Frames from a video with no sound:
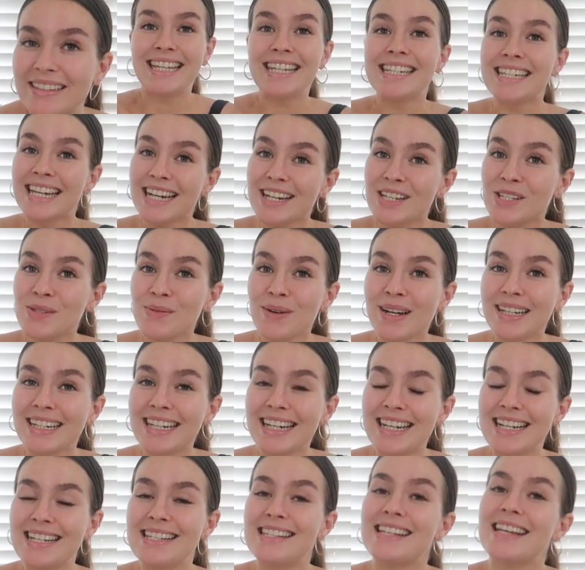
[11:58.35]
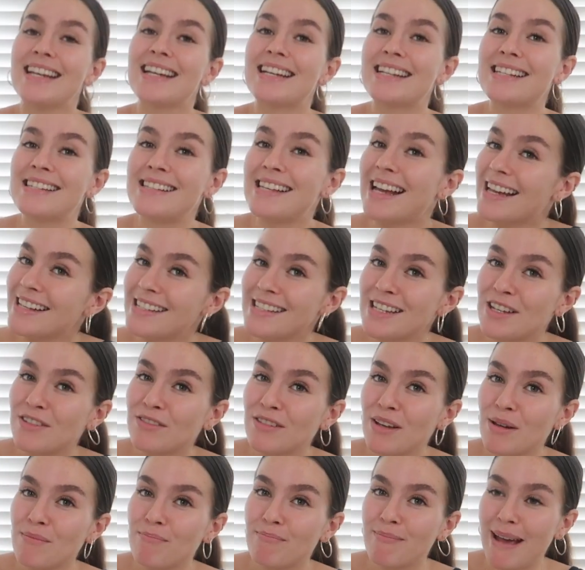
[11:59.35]
The next one is
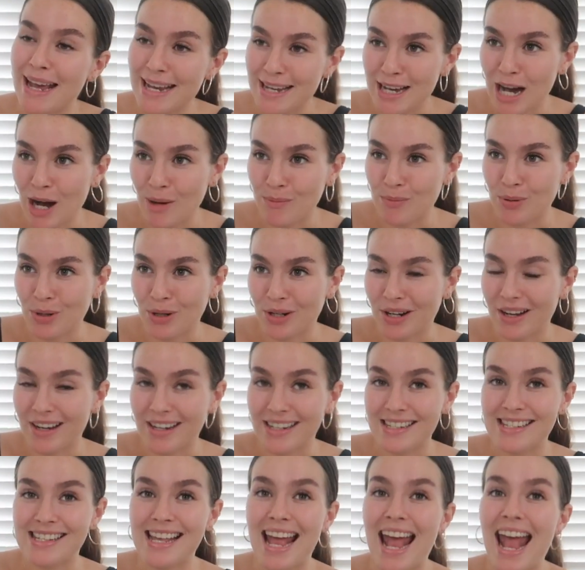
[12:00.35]
excessive makeup products,